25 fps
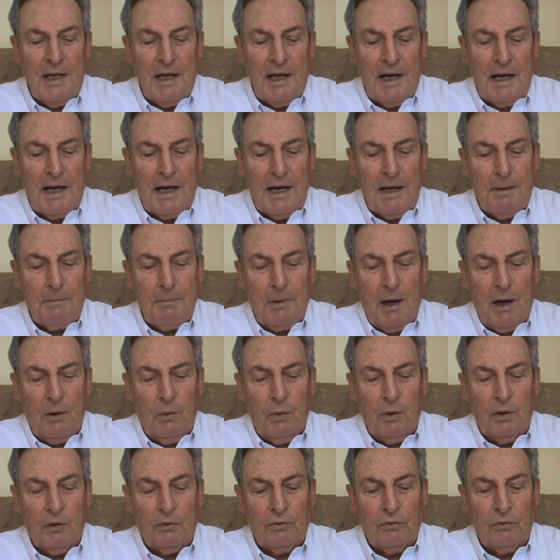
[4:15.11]
I
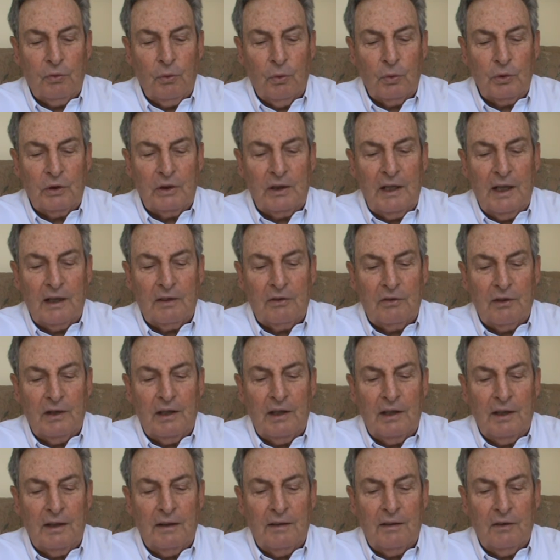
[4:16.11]
would have thought that
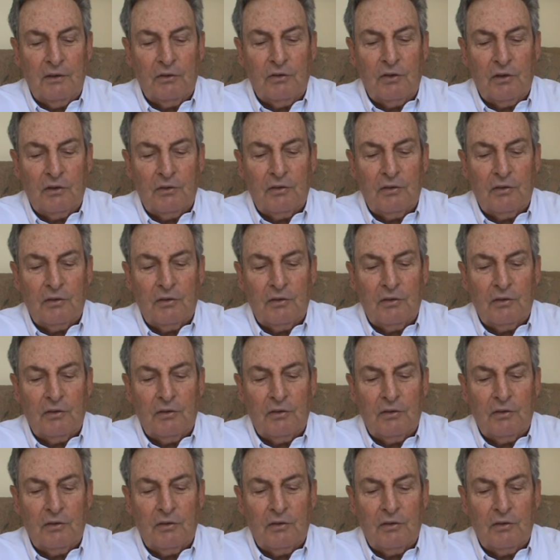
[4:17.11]
this